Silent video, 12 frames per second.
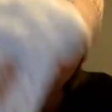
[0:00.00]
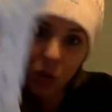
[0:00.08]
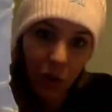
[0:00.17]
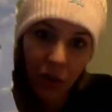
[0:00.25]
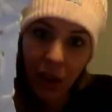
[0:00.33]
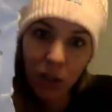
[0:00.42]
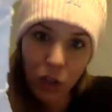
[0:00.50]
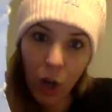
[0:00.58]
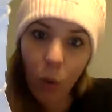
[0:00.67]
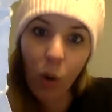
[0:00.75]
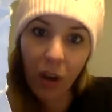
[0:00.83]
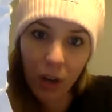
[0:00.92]
so that they could
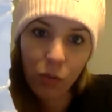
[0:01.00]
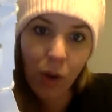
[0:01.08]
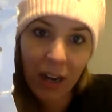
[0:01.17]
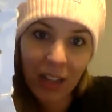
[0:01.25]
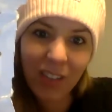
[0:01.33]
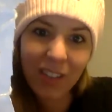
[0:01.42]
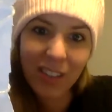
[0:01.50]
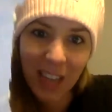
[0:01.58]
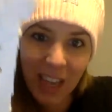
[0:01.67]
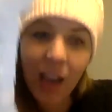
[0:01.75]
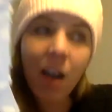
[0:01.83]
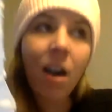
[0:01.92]
start working on writing the date,